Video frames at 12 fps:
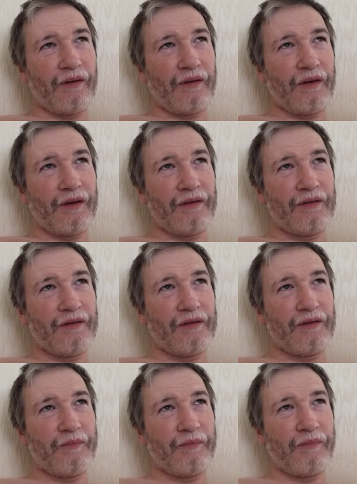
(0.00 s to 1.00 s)
And
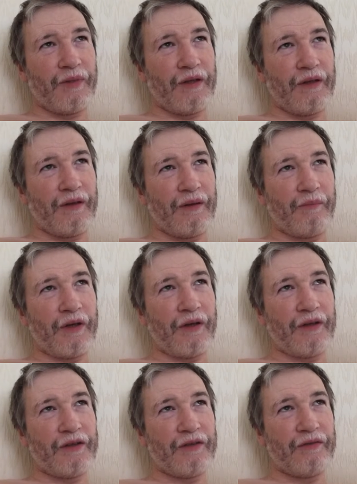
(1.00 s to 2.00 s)
being
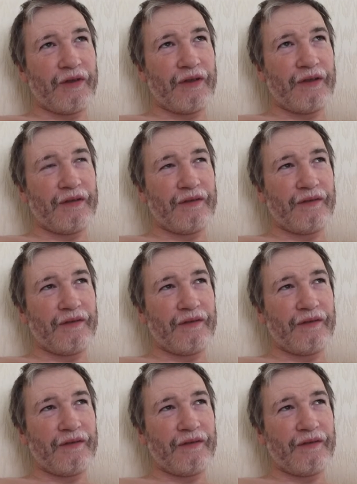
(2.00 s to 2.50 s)
part of a